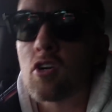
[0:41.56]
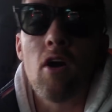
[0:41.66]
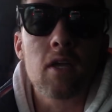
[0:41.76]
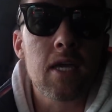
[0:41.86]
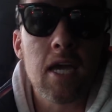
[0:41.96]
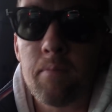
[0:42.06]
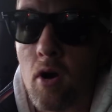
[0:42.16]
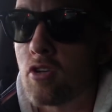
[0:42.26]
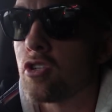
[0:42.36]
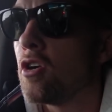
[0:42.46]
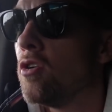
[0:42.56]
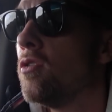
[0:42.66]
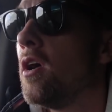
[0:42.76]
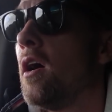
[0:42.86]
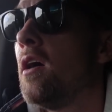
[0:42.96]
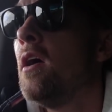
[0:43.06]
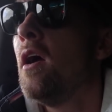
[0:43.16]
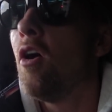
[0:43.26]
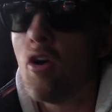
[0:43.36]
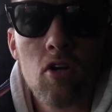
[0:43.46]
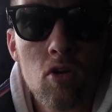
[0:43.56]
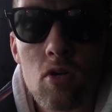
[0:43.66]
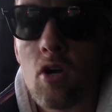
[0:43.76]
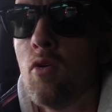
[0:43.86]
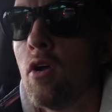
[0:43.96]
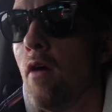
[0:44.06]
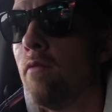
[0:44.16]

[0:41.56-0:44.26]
got a gearbox cooler, oil cooler,